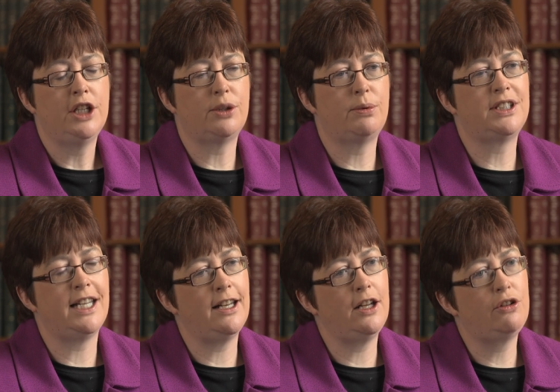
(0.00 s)
So we're
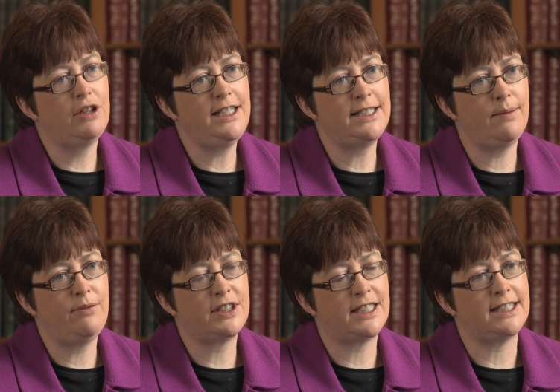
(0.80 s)
seeing an increased
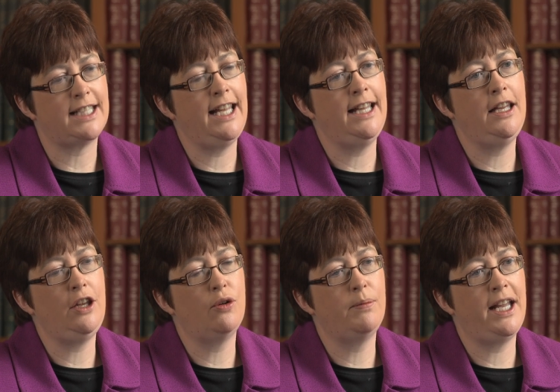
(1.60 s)
emphasis in
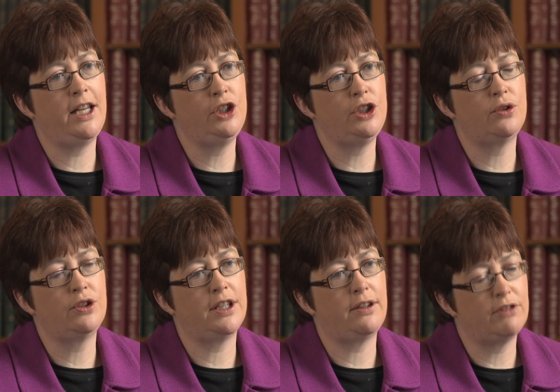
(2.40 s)
you know, making
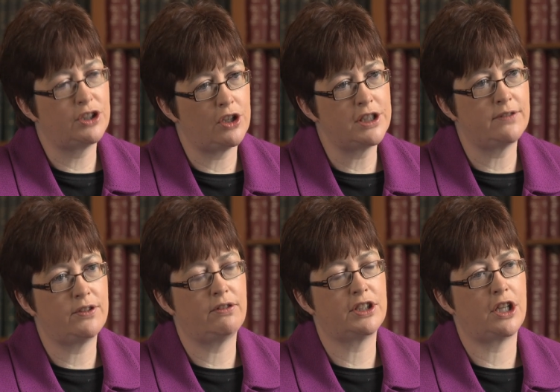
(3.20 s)
sure that the results of
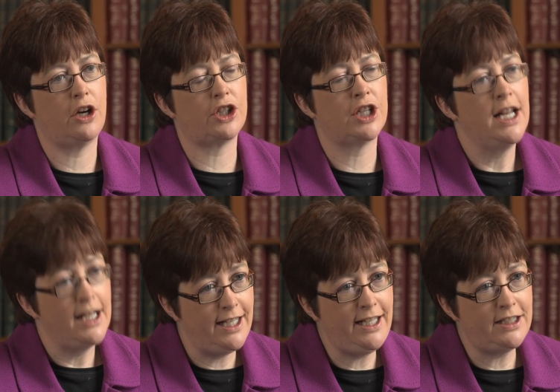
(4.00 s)
the research
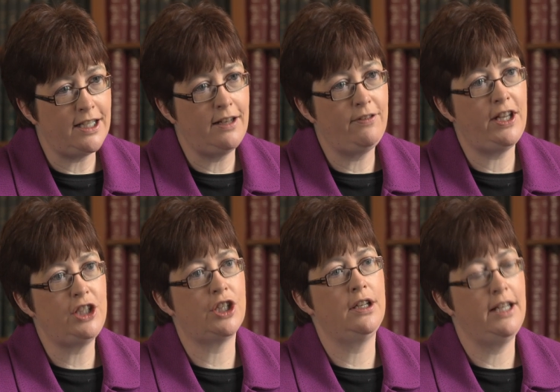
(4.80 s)
lead to
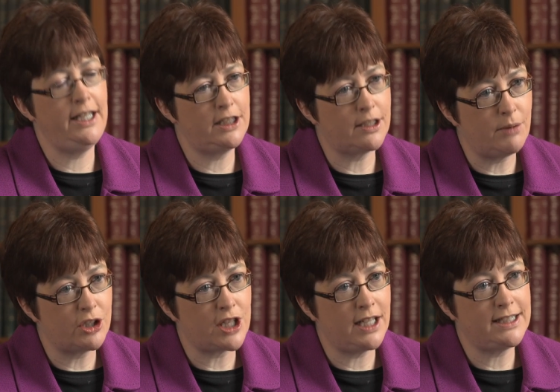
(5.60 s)
innovation, lead to
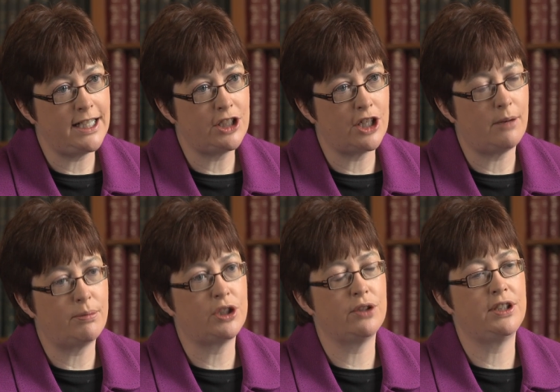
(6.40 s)
commercialisation
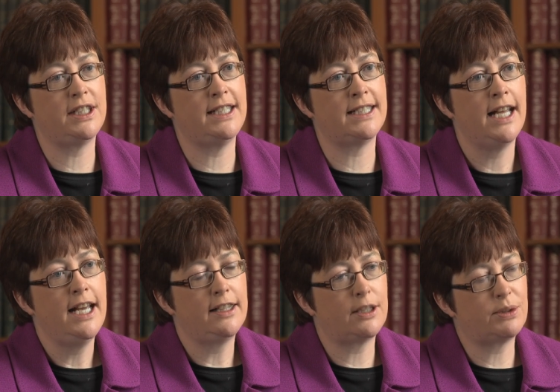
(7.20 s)
opportunities,
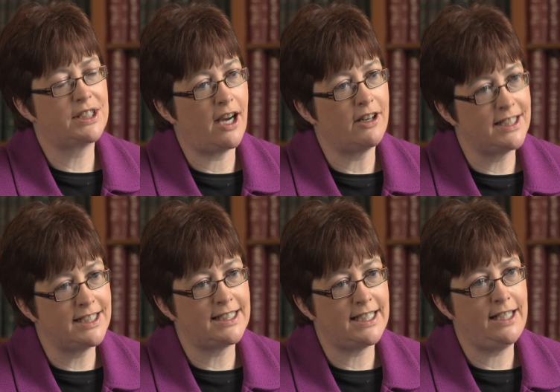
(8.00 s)
that we're starting
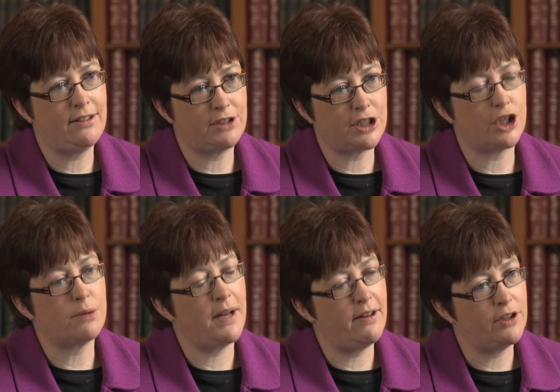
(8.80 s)
to see the
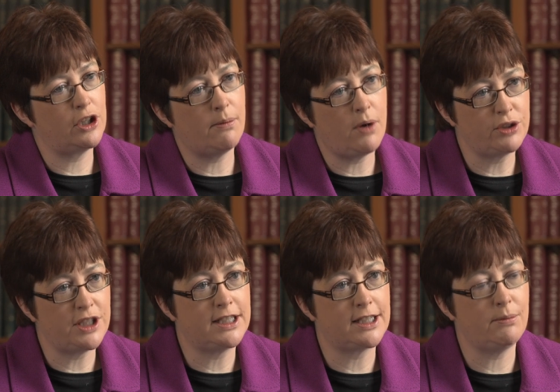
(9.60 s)
research benefit come
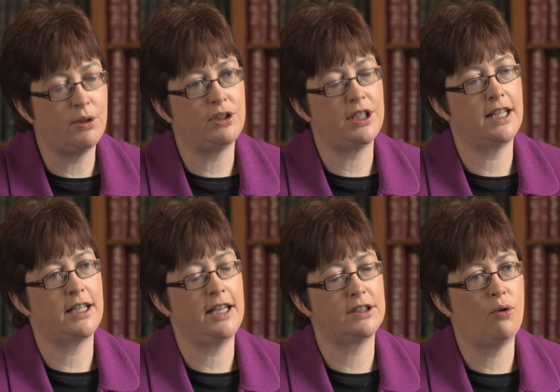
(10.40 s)
out into the community
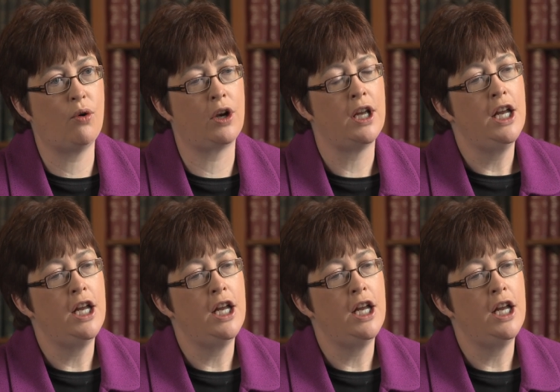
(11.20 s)
as a whole.